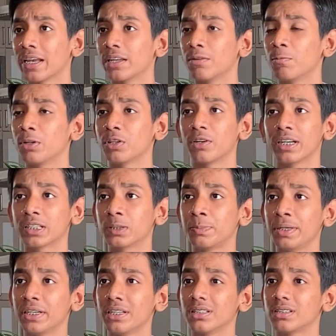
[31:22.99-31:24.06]
and with your
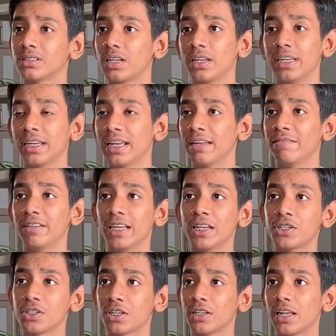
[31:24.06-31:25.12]
experience studying
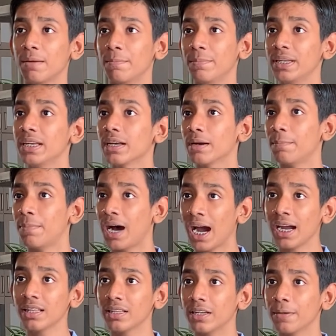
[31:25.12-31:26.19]
aviation and being a
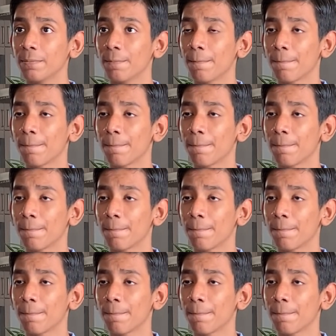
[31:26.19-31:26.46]
pilot,